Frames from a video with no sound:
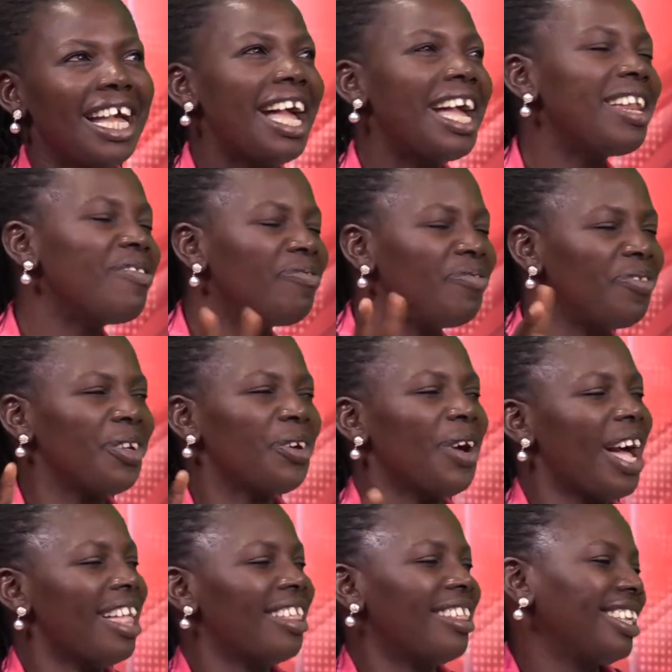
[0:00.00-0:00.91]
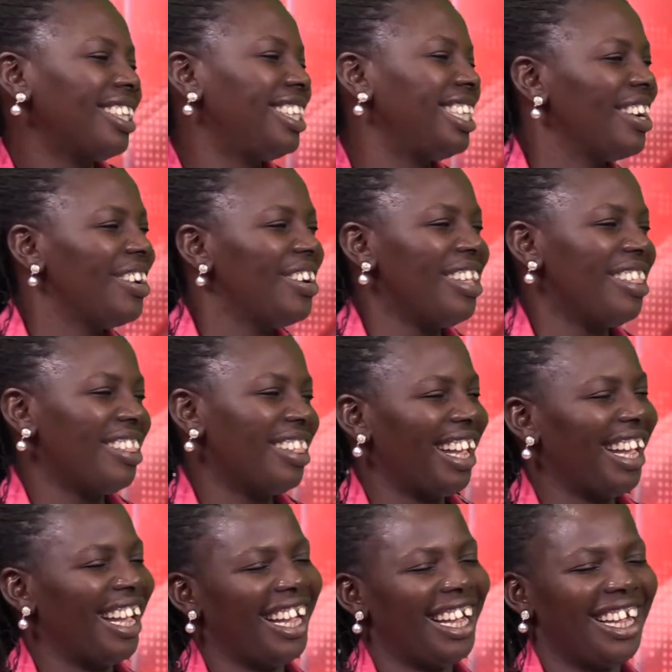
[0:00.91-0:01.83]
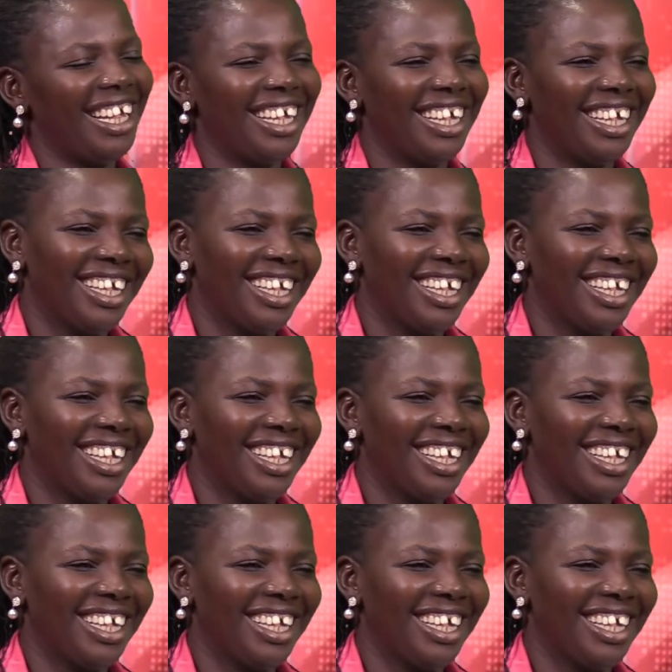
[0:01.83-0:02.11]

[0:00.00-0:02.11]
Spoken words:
And few others here and there.